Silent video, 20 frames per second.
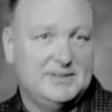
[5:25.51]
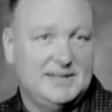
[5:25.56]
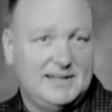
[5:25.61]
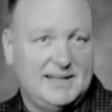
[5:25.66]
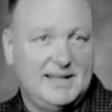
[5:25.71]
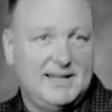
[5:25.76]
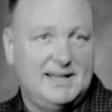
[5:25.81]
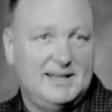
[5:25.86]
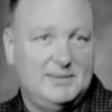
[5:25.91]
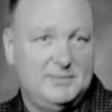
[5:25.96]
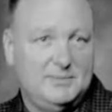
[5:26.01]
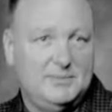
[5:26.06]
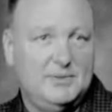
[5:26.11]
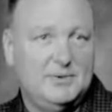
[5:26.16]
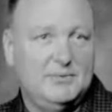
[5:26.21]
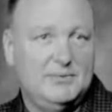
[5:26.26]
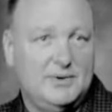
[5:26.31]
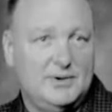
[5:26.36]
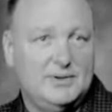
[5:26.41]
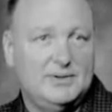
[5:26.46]
I can
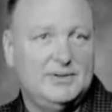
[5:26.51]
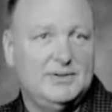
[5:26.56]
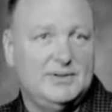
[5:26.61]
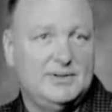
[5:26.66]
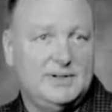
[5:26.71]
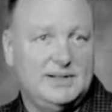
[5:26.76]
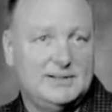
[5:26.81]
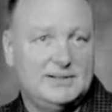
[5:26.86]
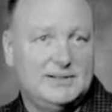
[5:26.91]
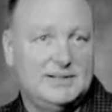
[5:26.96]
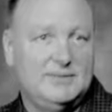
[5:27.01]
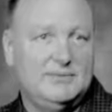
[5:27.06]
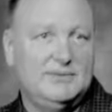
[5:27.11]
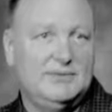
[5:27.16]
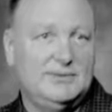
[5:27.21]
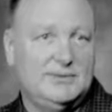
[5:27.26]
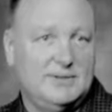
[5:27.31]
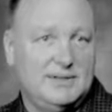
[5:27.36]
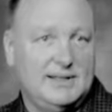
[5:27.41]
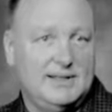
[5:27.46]
move on to the next
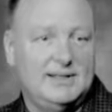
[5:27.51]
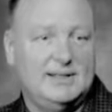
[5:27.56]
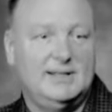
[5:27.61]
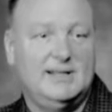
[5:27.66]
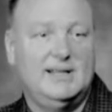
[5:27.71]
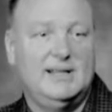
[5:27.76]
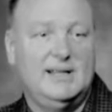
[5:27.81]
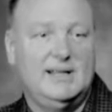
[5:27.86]
level and